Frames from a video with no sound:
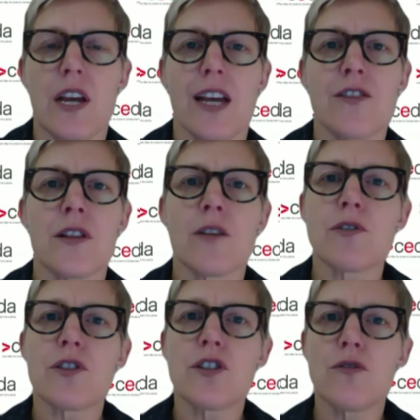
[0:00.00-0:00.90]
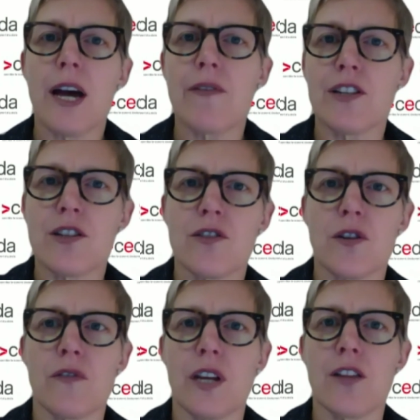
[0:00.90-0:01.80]
And so they were still having to
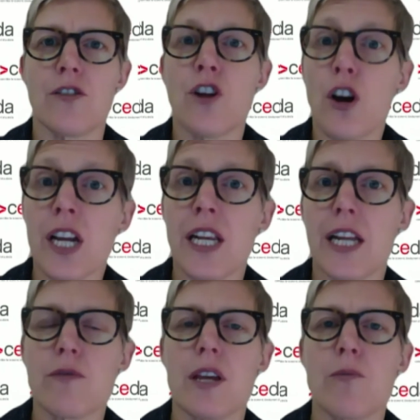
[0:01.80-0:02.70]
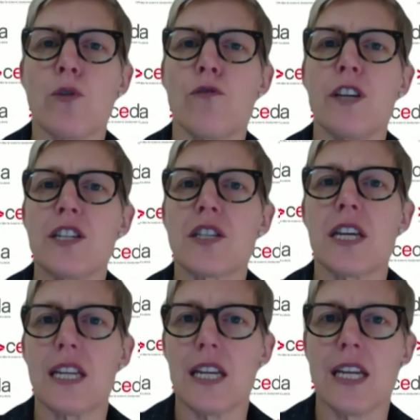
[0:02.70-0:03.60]
sort of either not connect with them or
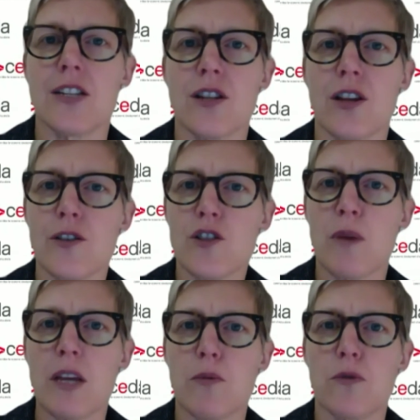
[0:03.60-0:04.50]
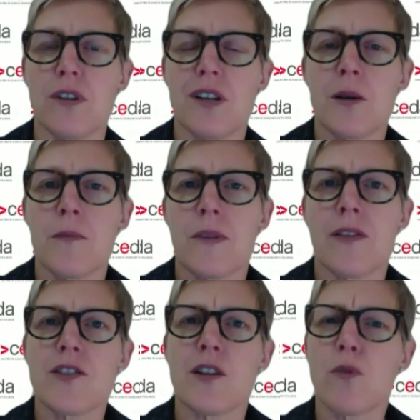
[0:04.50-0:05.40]
VC into those people. And they
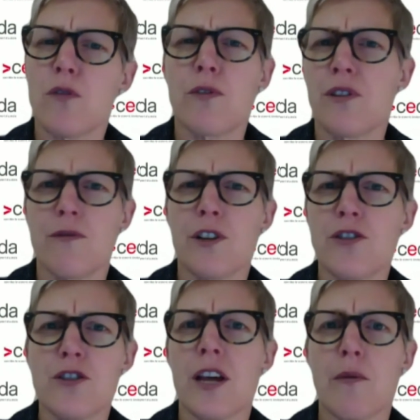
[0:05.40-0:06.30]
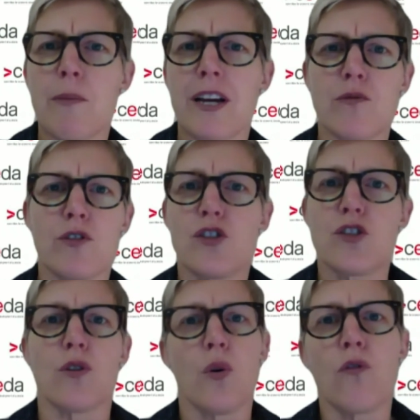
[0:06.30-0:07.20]
said, well, if we're going to do that, we may as well just
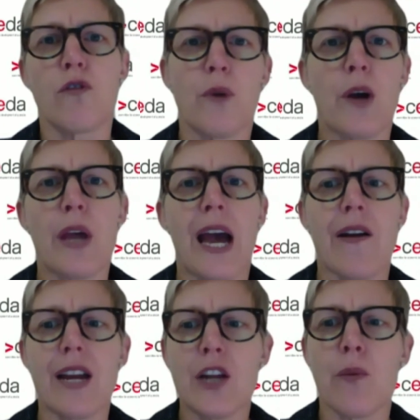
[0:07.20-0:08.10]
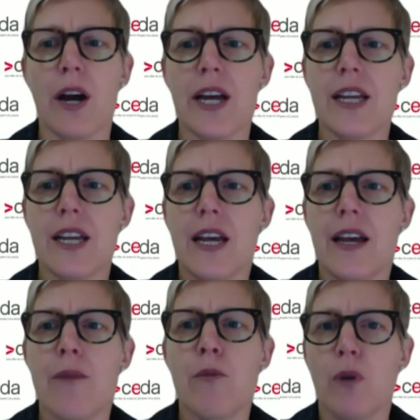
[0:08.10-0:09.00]
do it all from where we are anyway.
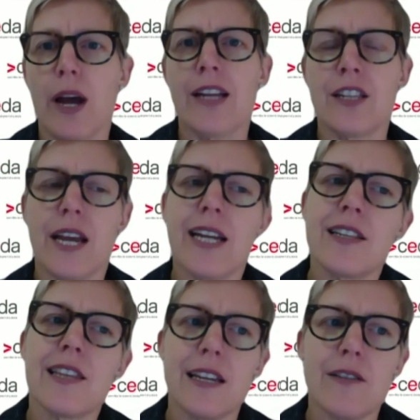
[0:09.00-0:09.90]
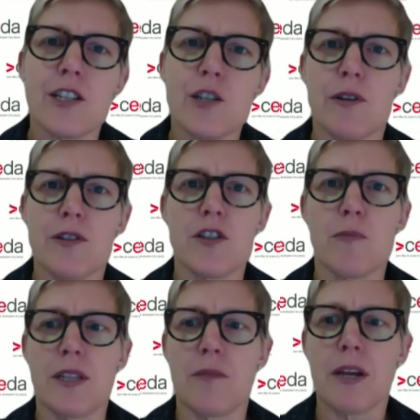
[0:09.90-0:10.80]
And their experience has
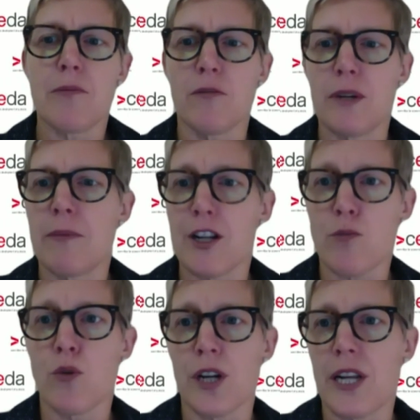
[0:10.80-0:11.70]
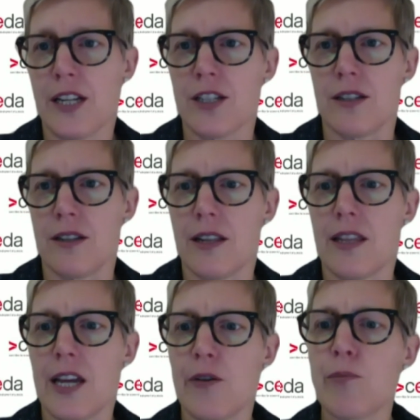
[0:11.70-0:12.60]
been that people have been much more connected.
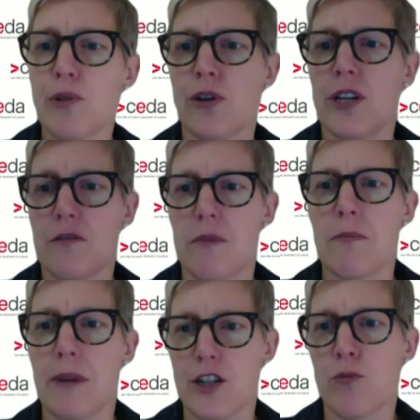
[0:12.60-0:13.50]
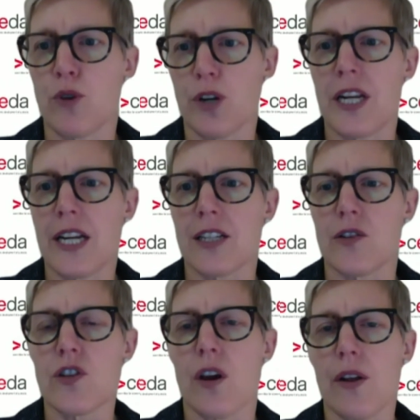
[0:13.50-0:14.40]
Their employees have been much more
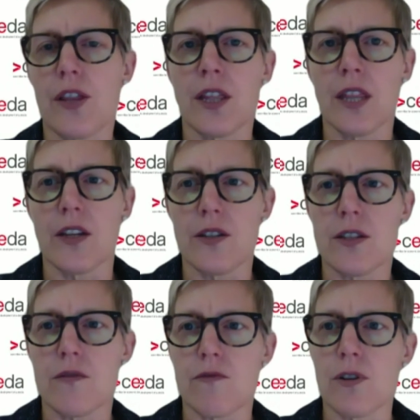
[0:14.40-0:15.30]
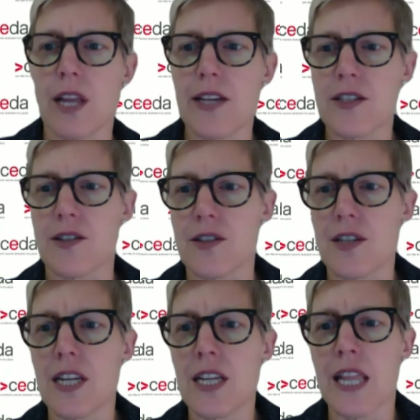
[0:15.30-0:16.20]
connected. So I think there's real
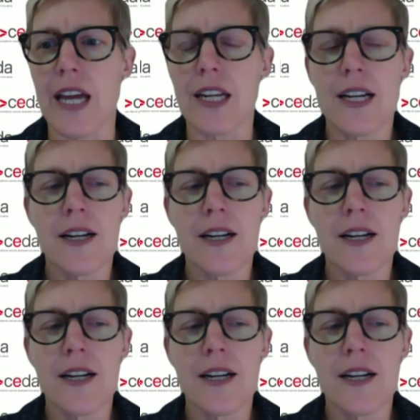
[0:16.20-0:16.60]
lessons in that.